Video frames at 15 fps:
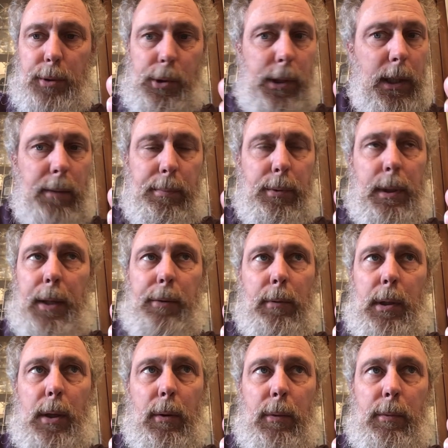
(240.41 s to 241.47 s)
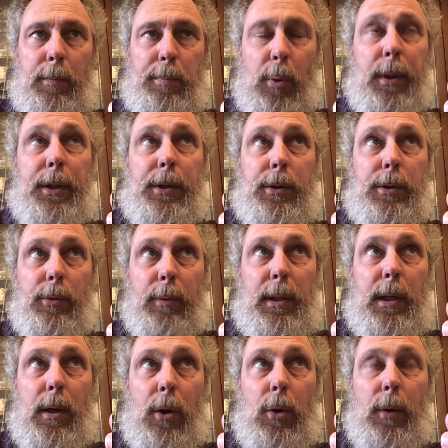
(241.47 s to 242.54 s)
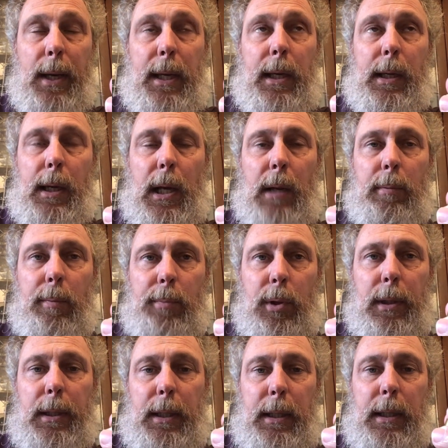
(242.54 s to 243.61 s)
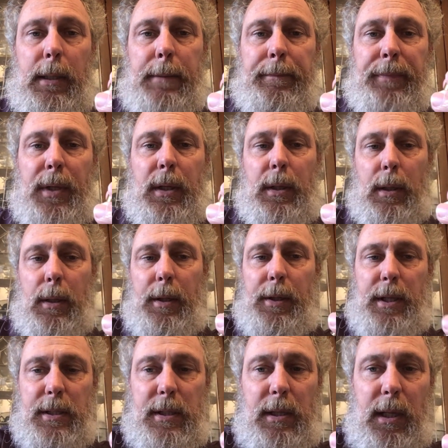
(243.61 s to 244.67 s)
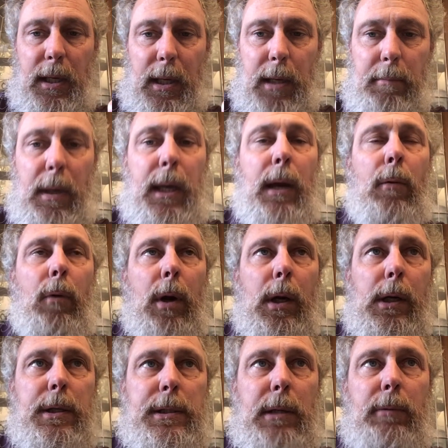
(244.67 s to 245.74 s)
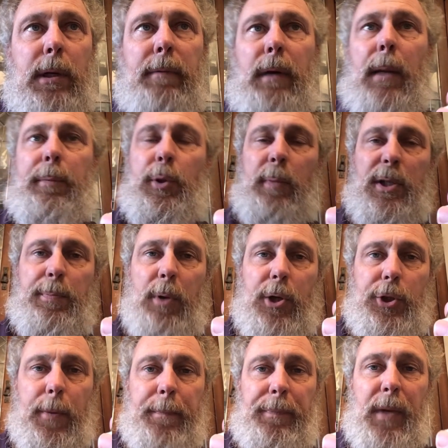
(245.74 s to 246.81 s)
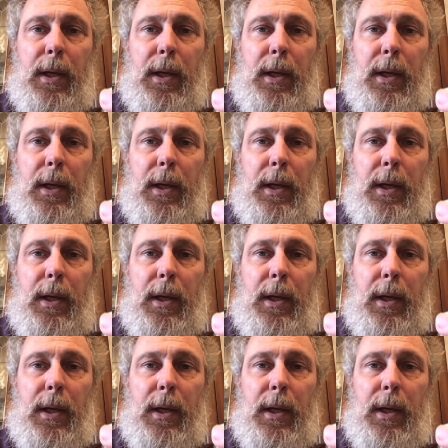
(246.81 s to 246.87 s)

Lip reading: you can't put a .308 caliber bullet in this thing and make it work, because it would develop too much pressure.